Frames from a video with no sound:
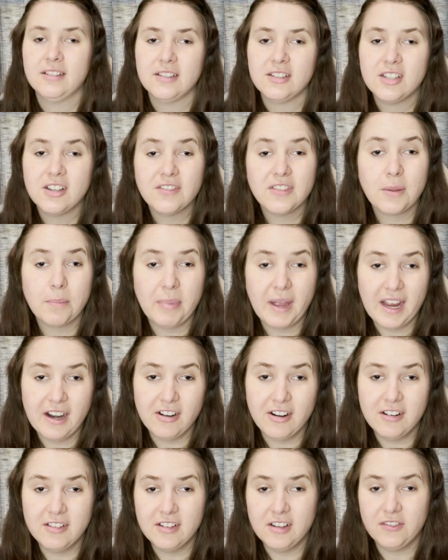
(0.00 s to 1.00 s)
So if the
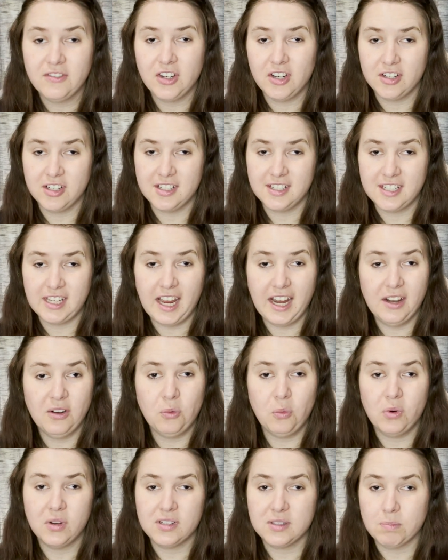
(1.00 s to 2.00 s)
background of your
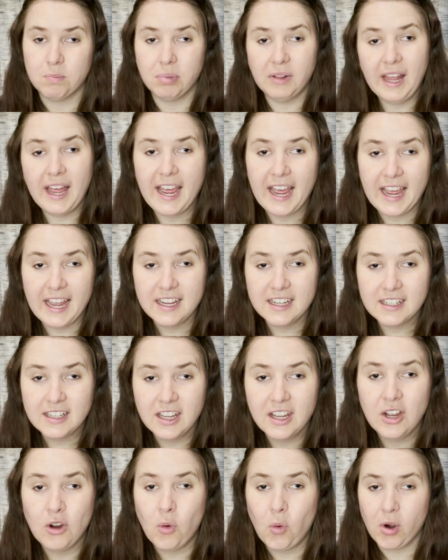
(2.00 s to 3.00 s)
design was black
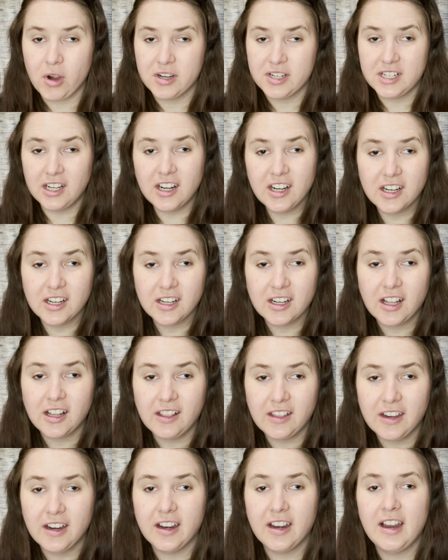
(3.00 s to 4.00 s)
or a darker
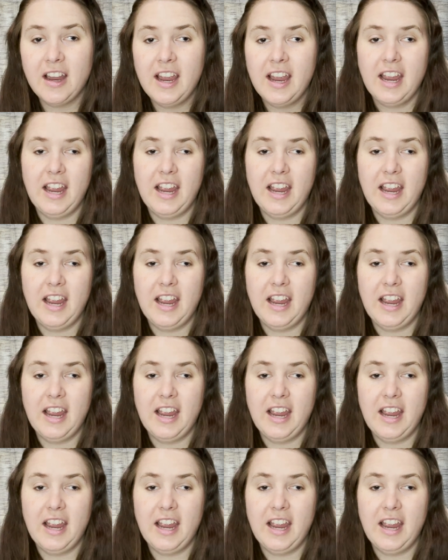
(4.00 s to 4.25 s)
color